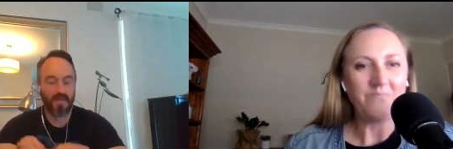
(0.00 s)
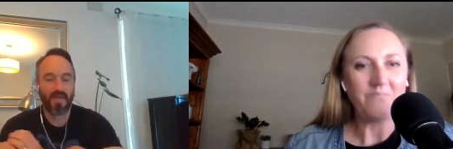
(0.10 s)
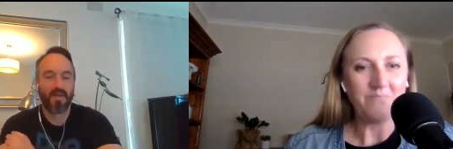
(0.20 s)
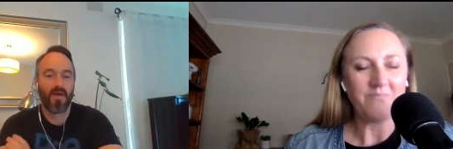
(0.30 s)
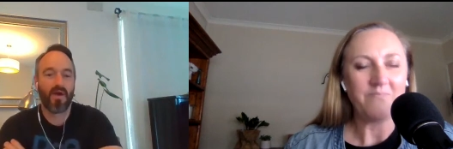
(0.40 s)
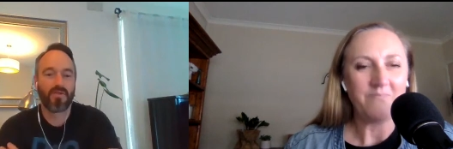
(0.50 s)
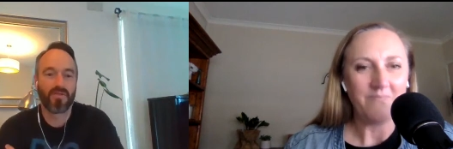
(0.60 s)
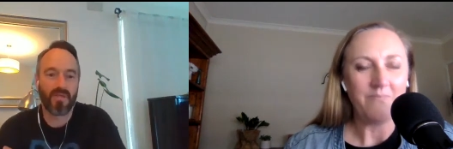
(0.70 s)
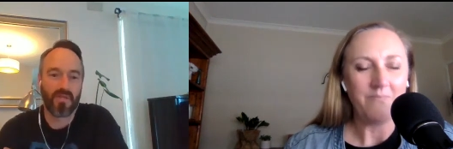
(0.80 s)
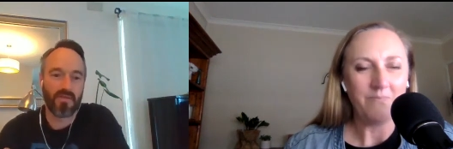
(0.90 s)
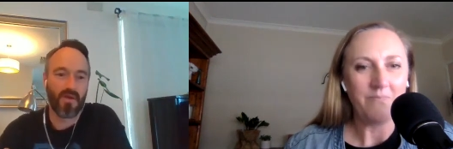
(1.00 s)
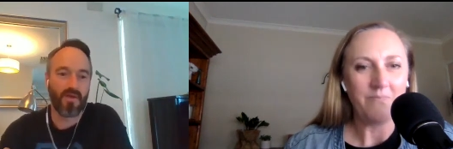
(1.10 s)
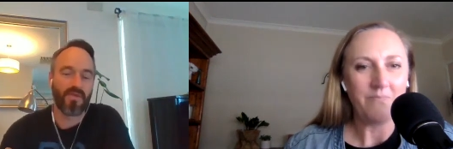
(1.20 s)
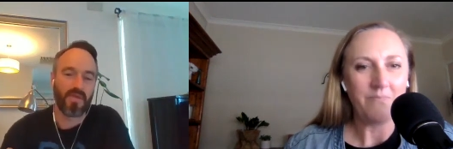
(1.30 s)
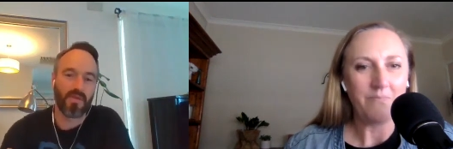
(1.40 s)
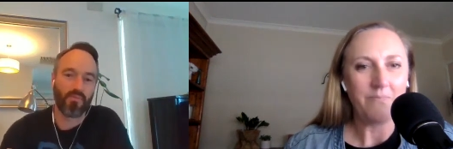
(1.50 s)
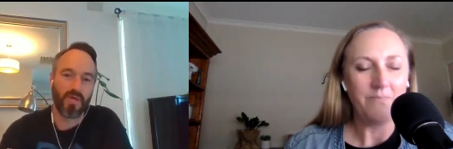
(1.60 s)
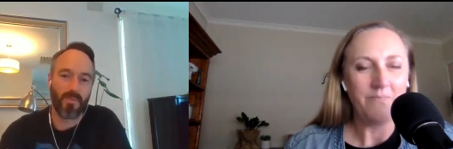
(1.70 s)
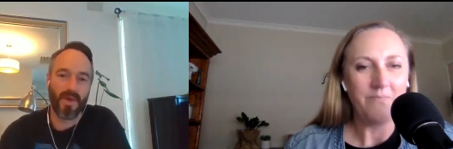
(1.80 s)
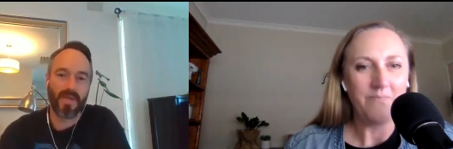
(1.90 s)
Speaker 1: and i just think i think you're
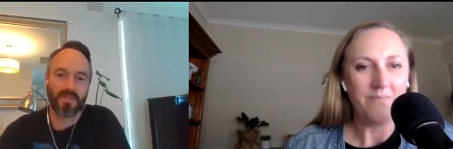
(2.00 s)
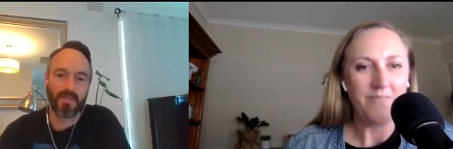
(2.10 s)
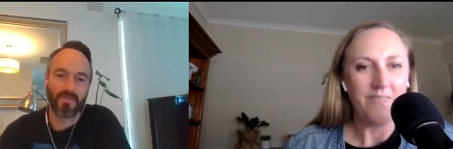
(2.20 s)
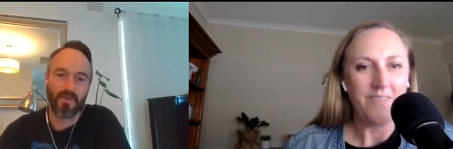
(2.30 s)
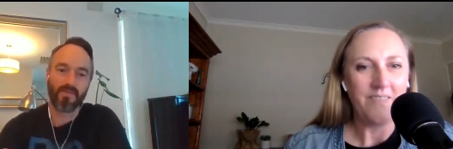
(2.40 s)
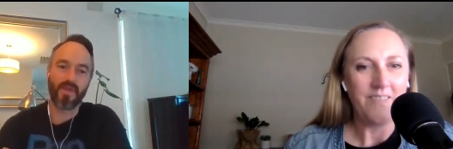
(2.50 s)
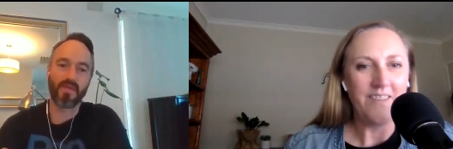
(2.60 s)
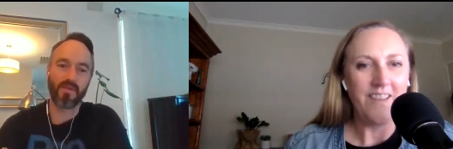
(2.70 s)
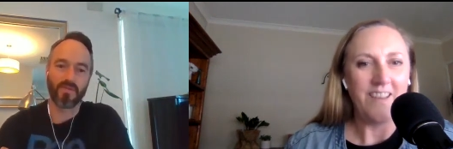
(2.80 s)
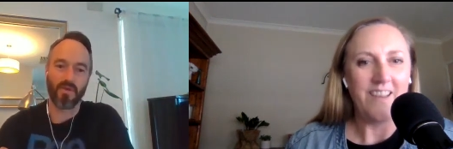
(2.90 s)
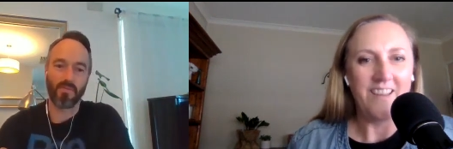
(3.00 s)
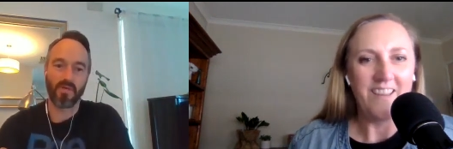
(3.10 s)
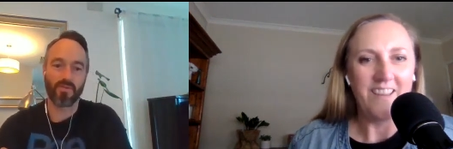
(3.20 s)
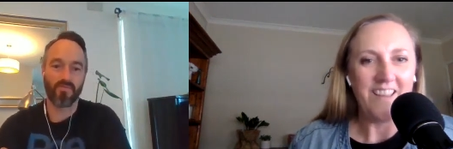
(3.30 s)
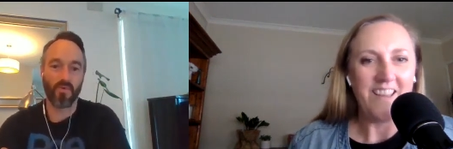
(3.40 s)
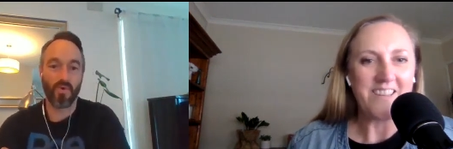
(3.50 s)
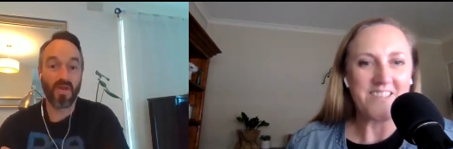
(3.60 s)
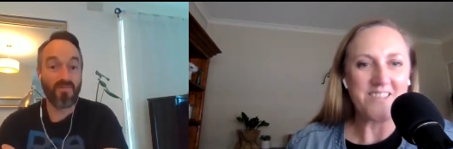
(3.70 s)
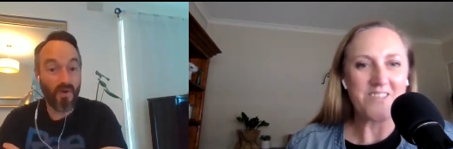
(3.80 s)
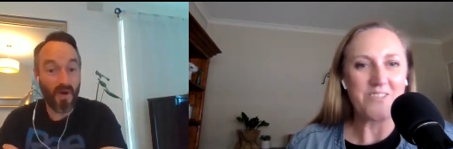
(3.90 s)
pretty amazing so thank yeah, you so much for
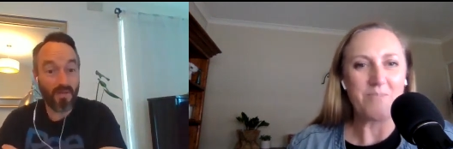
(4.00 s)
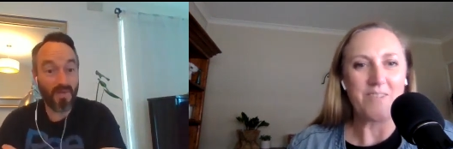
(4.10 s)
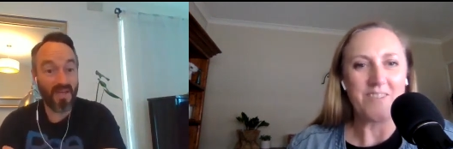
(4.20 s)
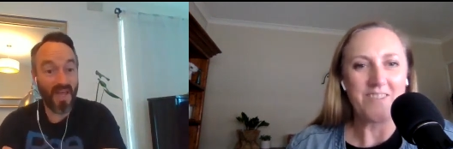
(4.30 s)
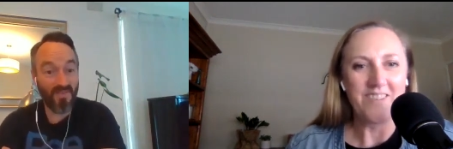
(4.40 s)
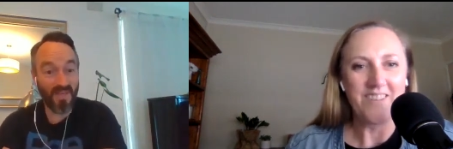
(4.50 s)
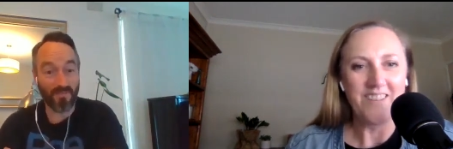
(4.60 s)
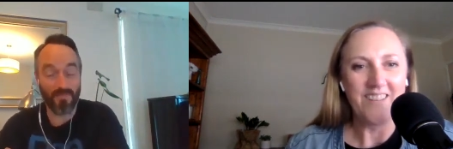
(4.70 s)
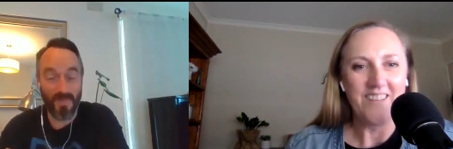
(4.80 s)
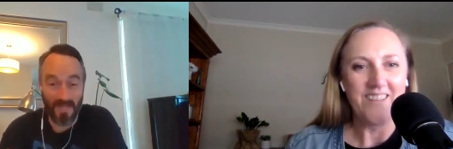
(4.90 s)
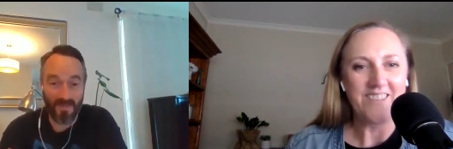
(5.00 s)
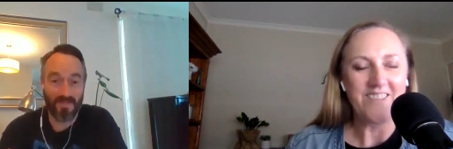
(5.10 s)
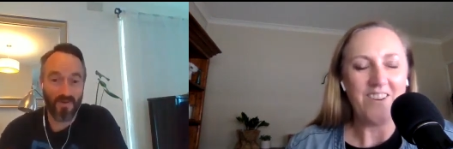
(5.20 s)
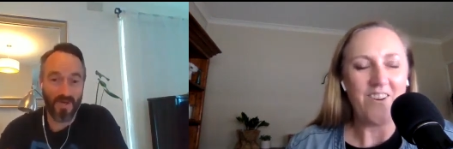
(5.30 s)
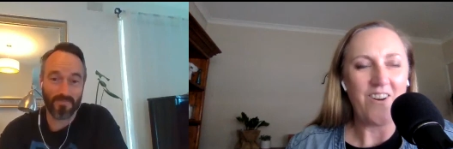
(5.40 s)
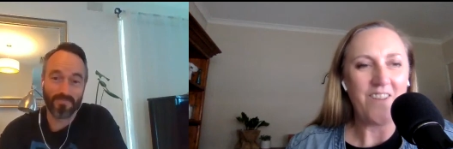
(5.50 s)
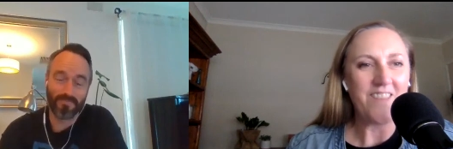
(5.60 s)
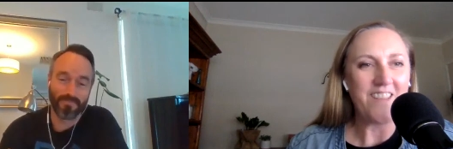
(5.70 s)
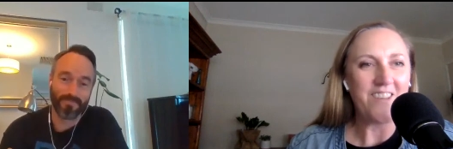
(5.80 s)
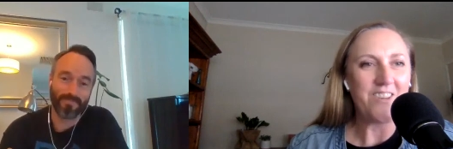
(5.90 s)
inviting super. me and having me
Speaker 2: Oh, yeah.
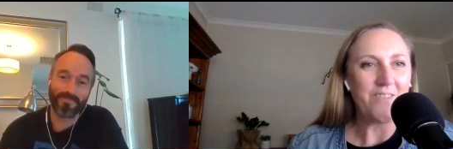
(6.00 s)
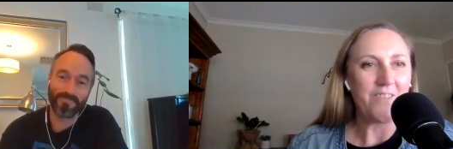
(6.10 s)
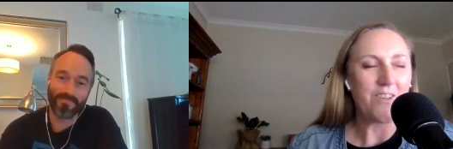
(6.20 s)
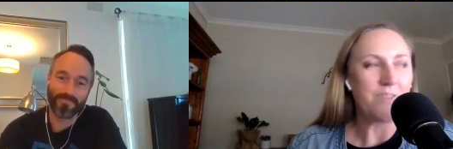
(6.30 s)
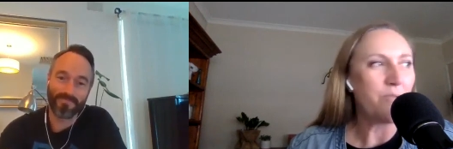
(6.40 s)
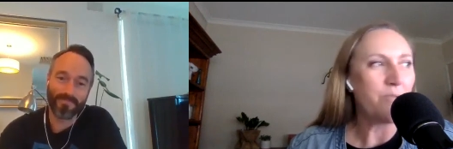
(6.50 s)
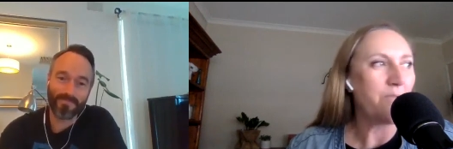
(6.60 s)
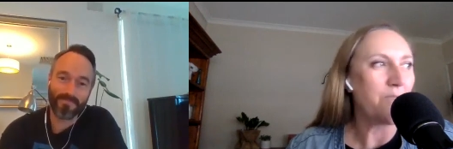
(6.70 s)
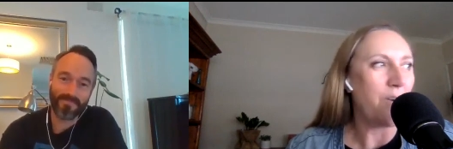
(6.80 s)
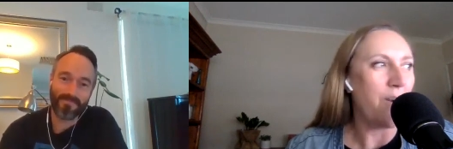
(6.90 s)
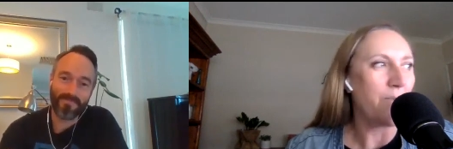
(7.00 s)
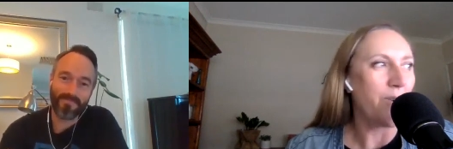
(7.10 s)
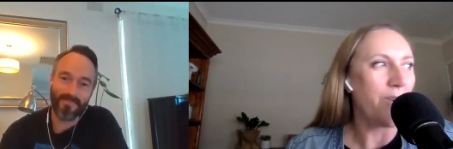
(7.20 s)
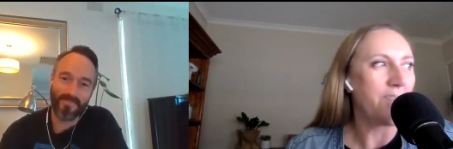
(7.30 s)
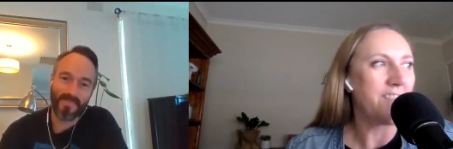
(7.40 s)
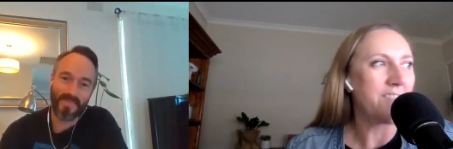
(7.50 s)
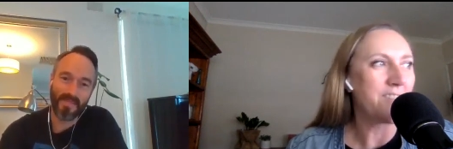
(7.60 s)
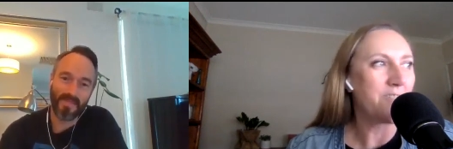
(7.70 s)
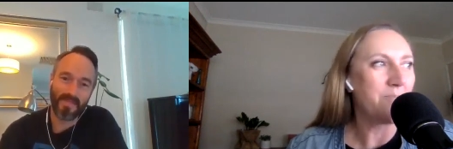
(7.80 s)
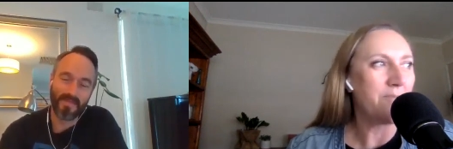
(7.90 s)
thank you for those beautiful, kind words.
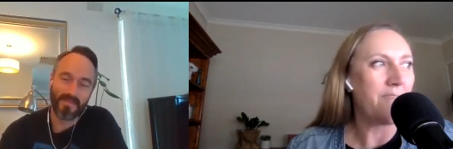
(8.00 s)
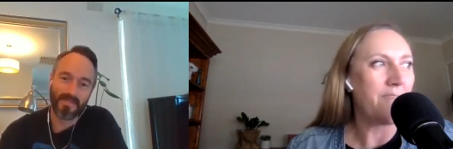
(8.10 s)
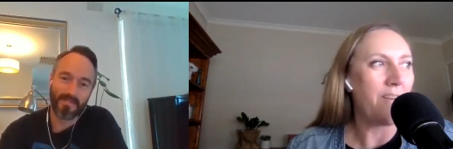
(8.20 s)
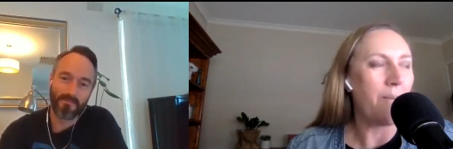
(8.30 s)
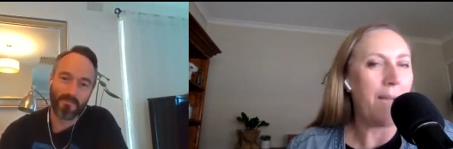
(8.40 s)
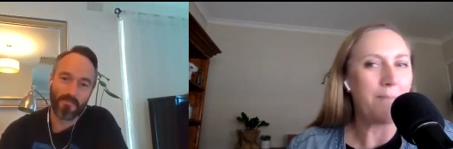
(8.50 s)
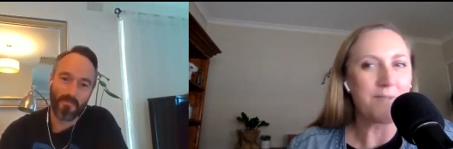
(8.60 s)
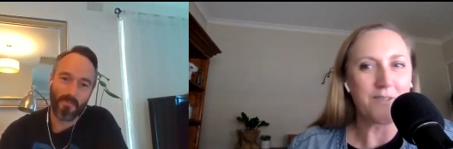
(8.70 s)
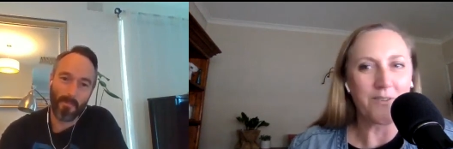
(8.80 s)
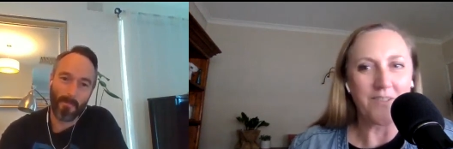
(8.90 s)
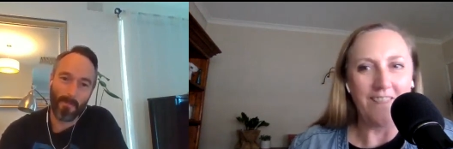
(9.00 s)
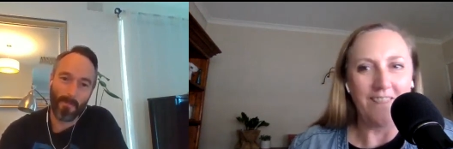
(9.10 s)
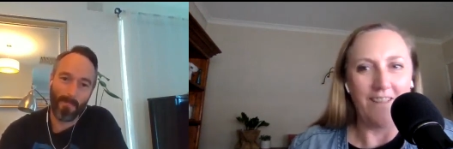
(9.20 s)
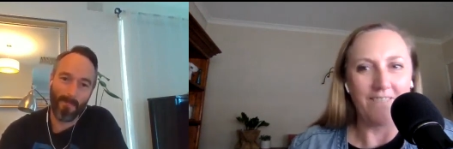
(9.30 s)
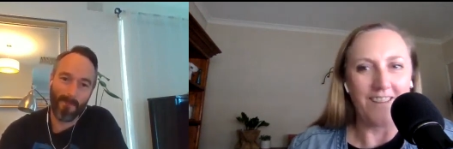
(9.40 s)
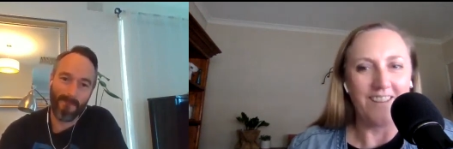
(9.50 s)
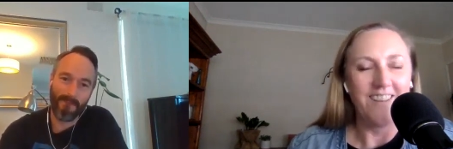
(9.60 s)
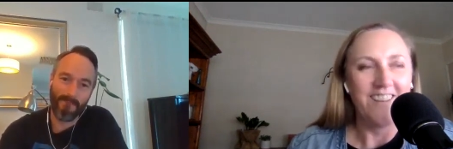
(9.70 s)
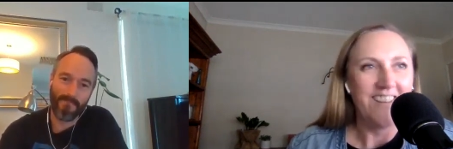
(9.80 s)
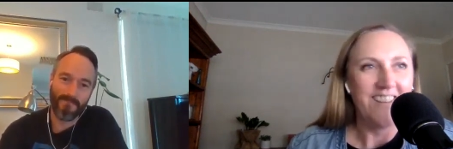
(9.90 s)
It's super fun. I'm absolutely loving
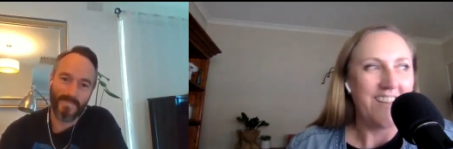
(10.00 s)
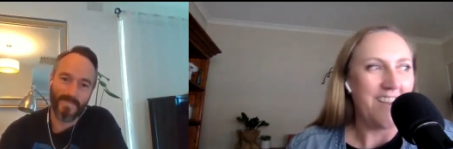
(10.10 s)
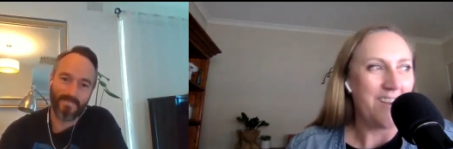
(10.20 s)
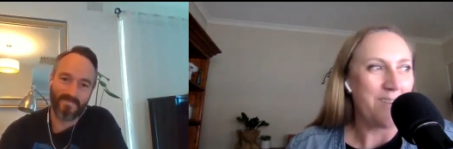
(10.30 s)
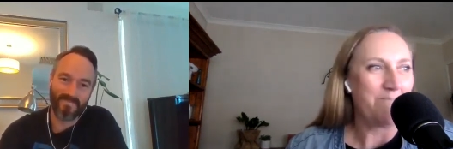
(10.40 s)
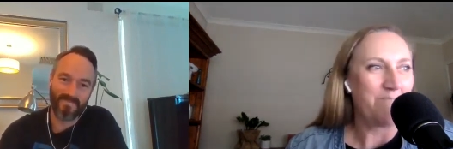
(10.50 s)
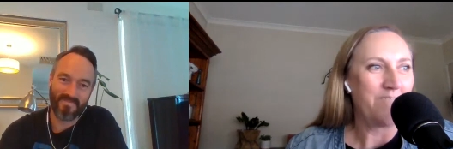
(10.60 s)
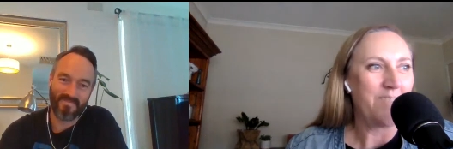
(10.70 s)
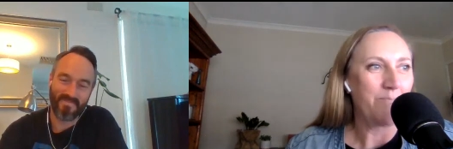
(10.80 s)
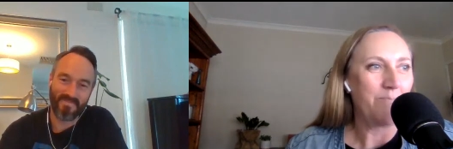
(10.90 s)
um,